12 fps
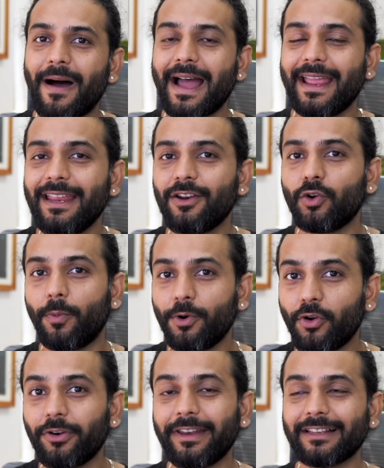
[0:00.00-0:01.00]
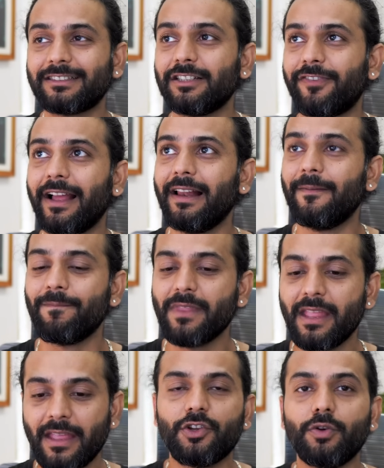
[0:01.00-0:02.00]
by robot.txt file.
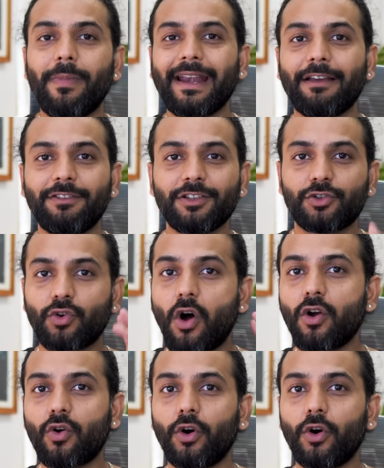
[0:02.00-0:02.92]
You might have this wrong